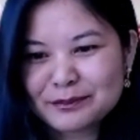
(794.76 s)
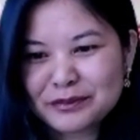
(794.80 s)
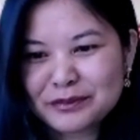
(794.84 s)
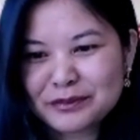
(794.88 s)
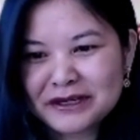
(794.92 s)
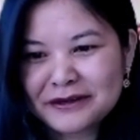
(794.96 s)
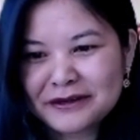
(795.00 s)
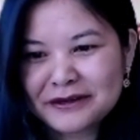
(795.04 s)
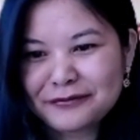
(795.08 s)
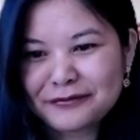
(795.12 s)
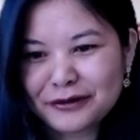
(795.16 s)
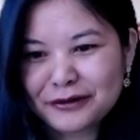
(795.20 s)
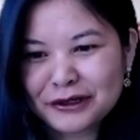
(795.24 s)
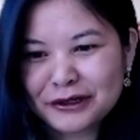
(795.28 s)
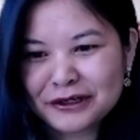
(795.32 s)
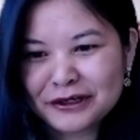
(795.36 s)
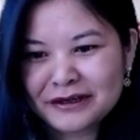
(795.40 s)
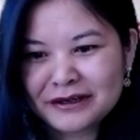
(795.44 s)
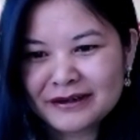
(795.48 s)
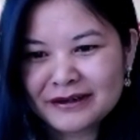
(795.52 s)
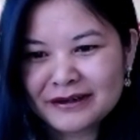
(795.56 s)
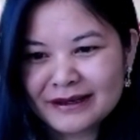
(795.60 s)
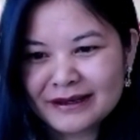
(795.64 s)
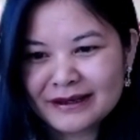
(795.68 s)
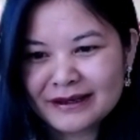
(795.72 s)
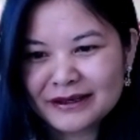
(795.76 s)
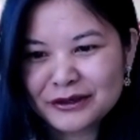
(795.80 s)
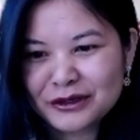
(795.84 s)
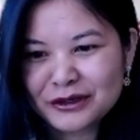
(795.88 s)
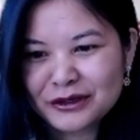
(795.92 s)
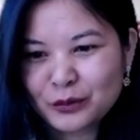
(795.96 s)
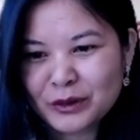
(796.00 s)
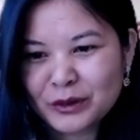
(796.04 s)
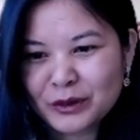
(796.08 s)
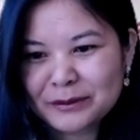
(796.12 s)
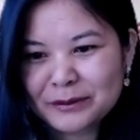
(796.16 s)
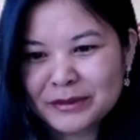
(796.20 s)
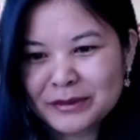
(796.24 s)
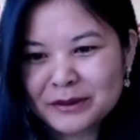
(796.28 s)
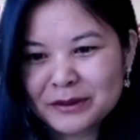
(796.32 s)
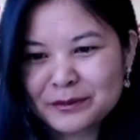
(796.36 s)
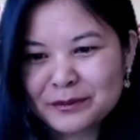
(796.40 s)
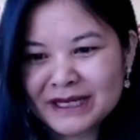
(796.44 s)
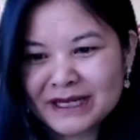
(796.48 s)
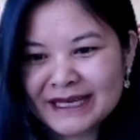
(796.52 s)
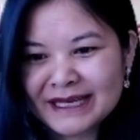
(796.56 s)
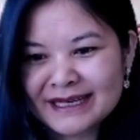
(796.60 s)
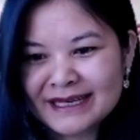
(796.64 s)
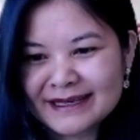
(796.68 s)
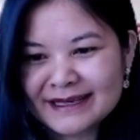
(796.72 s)
just brief on, what
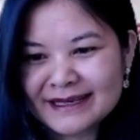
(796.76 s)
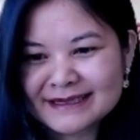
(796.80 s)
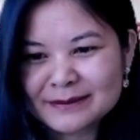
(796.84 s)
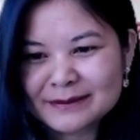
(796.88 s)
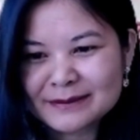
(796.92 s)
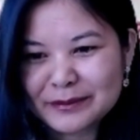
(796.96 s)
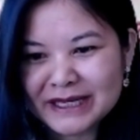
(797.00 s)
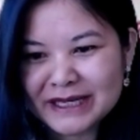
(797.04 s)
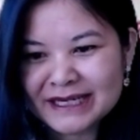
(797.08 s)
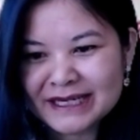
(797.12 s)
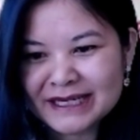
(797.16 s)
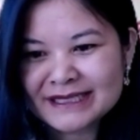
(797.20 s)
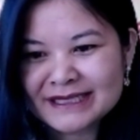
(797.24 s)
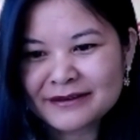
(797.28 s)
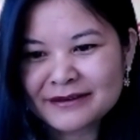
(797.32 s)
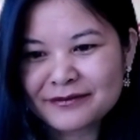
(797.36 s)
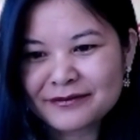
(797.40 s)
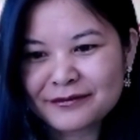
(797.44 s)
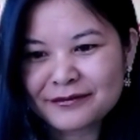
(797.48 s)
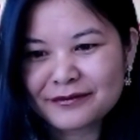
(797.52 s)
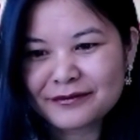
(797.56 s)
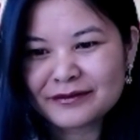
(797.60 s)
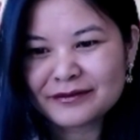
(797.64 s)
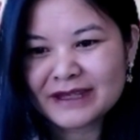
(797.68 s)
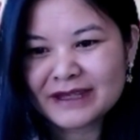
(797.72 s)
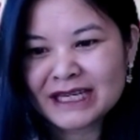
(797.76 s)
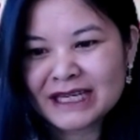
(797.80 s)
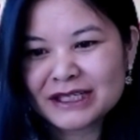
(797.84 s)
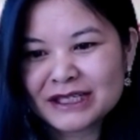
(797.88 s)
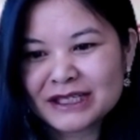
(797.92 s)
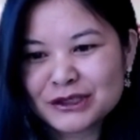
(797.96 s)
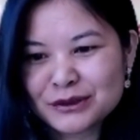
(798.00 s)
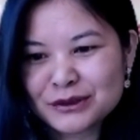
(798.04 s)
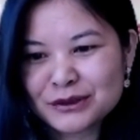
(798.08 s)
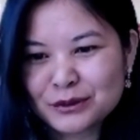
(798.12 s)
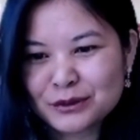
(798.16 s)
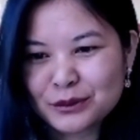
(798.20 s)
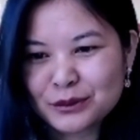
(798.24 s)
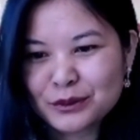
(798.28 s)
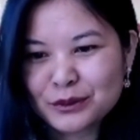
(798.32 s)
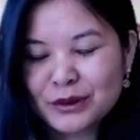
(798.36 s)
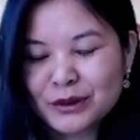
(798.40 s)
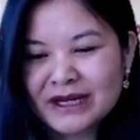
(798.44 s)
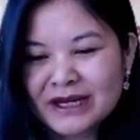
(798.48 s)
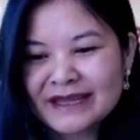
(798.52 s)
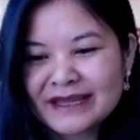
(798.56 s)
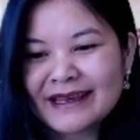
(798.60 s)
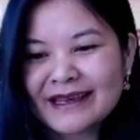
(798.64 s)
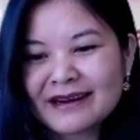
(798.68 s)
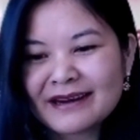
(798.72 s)
people can expect if they
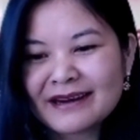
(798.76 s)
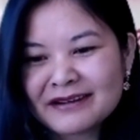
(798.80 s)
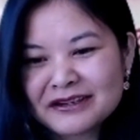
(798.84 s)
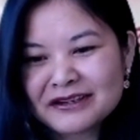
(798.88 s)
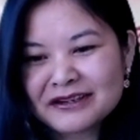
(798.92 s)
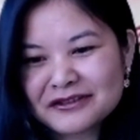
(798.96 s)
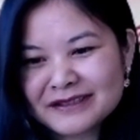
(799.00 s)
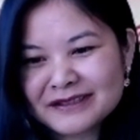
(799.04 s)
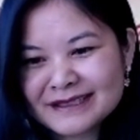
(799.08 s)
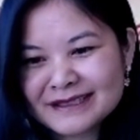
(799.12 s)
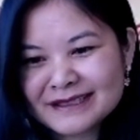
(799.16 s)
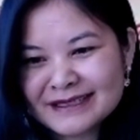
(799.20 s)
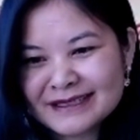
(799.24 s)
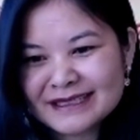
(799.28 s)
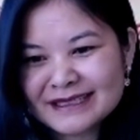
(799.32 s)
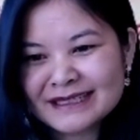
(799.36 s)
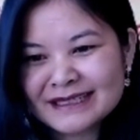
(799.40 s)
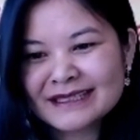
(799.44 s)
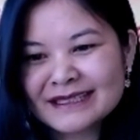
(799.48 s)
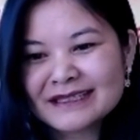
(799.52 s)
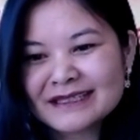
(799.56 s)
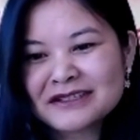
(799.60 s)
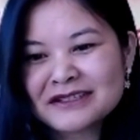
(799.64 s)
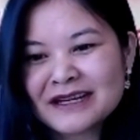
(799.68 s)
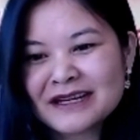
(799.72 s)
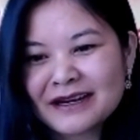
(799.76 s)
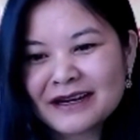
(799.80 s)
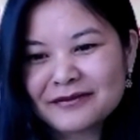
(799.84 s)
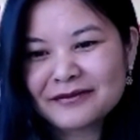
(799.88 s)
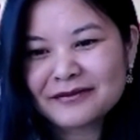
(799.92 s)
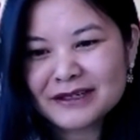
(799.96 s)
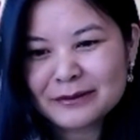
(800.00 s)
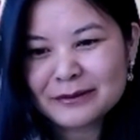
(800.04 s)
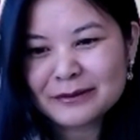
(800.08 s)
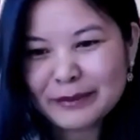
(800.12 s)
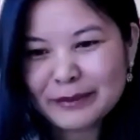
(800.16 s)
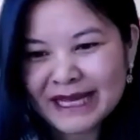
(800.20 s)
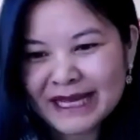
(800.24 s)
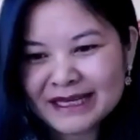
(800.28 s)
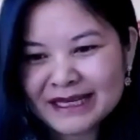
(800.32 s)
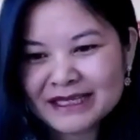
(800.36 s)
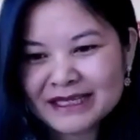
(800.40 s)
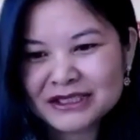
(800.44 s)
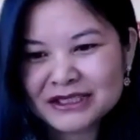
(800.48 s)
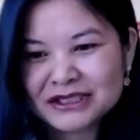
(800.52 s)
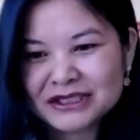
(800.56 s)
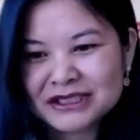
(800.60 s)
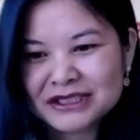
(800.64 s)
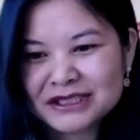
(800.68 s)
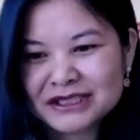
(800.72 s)
are interested in the travel
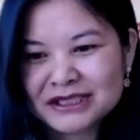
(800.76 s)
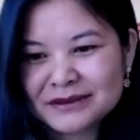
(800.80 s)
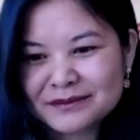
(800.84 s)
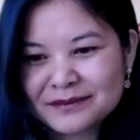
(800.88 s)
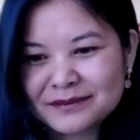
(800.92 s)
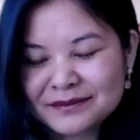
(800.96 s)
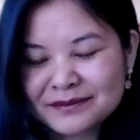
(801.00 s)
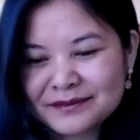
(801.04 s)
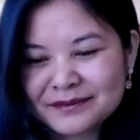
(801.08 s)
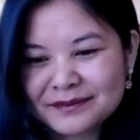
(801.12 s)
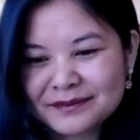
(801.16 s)
package.